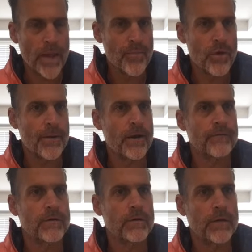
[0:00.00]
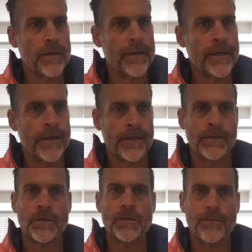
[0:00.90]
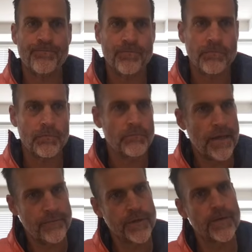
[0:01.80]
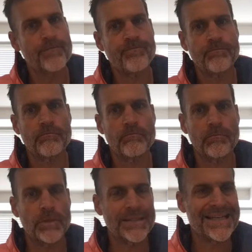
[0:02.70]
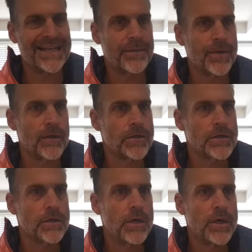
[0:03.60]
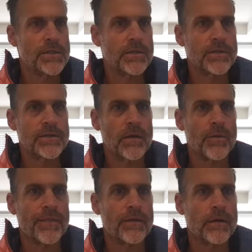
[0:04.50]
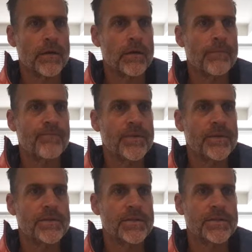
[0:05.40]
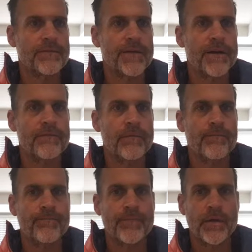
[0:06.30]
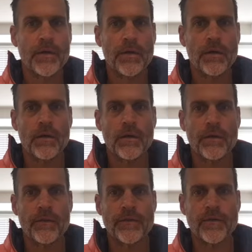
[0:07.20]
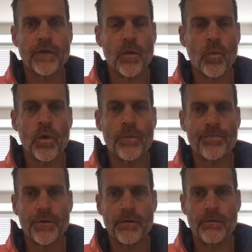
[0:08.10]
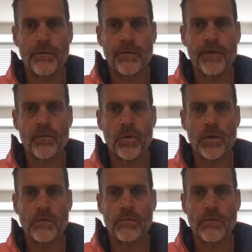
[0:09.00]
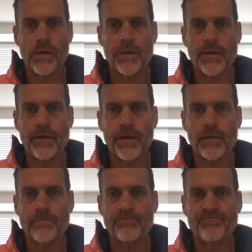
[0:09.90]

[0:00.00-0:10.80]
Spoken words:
more powerful and heavier, tiny bit larger. So let's start with their 65. This is gonna whoop this one all day long.